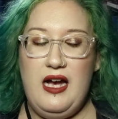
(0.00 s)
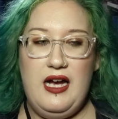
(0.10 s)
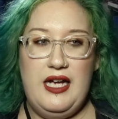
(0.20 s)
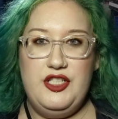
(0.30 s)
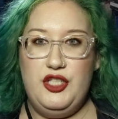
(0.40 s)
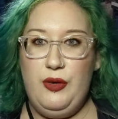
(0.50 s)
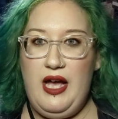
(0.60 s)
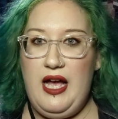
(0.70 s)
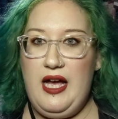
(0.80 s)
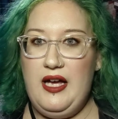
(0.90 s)
uh, I do
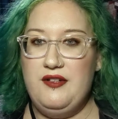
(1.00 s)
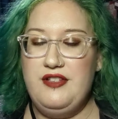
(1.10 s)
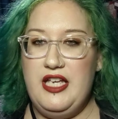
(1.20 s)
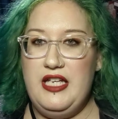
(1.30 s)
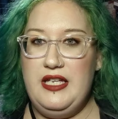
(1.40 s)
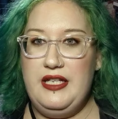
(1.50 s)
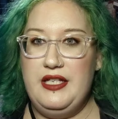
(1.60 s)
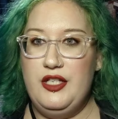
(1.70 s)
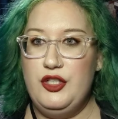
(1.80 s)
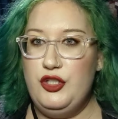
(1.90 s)
have
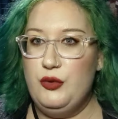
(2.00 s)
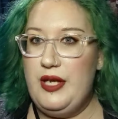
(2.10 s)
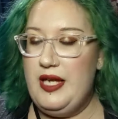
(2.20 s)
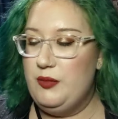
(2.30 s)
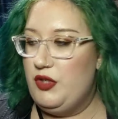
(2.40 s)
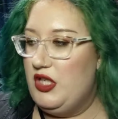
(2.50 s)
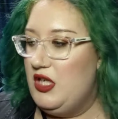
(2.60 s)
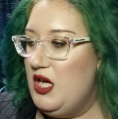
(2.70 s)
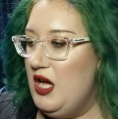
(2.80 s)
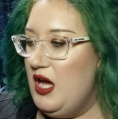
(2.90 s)
a new
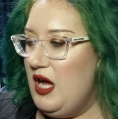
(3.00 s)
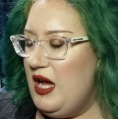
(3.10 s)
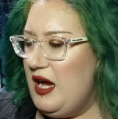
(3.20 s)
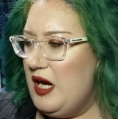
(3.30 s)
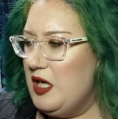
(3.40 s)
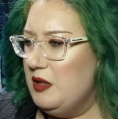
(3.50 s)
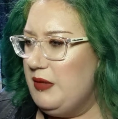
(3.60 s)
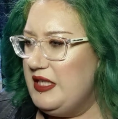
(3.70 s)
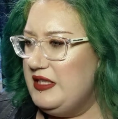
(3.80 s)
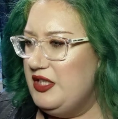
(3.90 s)
camera.
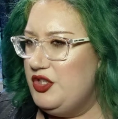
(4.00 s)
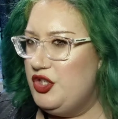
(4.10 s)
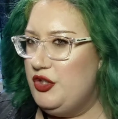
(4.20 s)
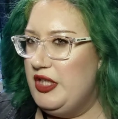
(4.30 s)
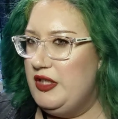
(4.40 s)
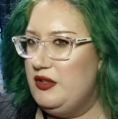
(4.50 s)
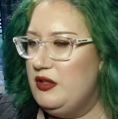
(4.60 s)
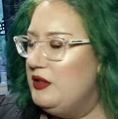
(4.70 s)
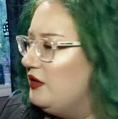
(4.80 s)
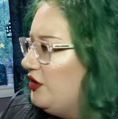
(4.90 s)
Um, I did shoot it
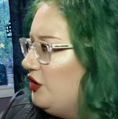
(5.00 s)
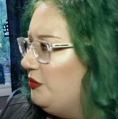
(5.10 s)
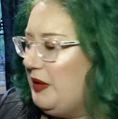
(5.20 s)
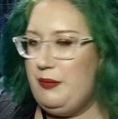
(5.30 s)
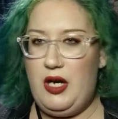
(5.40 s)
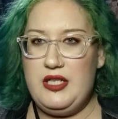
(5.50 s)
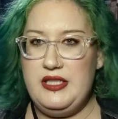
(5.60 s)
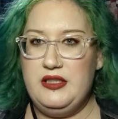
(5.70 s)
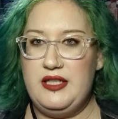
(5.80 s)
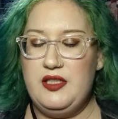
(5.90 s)
shoot my
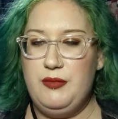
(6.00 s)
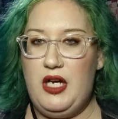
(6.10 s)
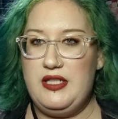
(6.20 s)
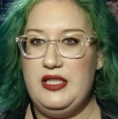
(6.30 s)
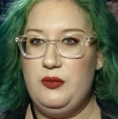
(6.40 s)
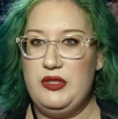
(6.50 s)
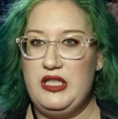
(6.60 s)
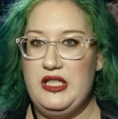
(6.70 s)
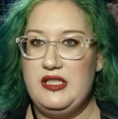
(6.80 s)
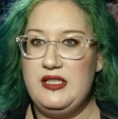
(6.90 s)
BoxyLuxe unboxing
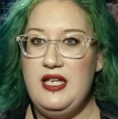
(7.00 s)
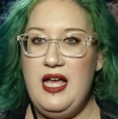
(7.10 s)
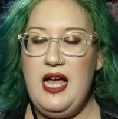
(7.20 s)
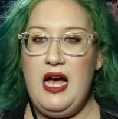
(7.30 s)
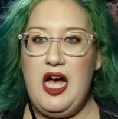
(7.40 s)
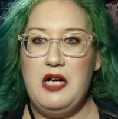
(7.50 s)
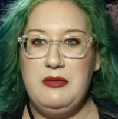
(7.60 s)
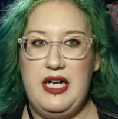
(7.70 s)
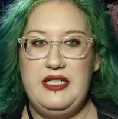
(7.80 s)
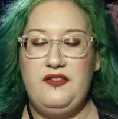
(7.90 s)
with this.
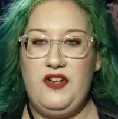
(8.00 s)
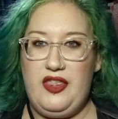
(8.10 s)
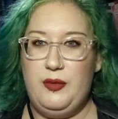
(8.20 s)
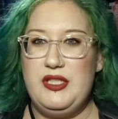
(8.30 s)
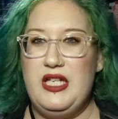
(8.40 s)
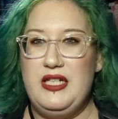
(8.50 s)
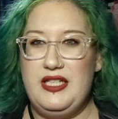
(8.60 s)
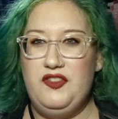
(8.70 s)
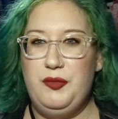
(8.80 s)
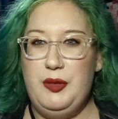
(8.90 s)
Um, and I did find that it was kind
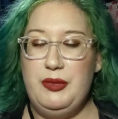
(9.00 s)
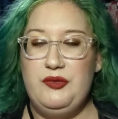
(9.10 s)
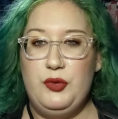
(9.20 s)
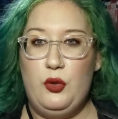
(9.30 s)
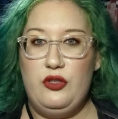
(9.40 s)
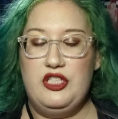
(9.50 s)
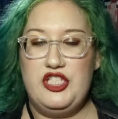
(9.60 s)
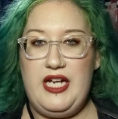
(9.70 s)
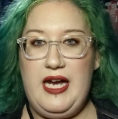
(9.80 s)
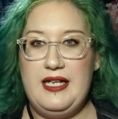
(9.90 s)
of giving me a bit of an
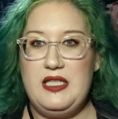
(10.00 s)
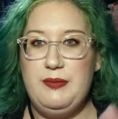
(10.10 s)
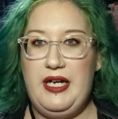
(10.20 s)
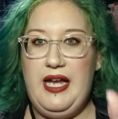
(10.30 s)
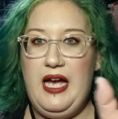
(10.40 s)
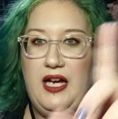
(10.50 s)
orange cast, but I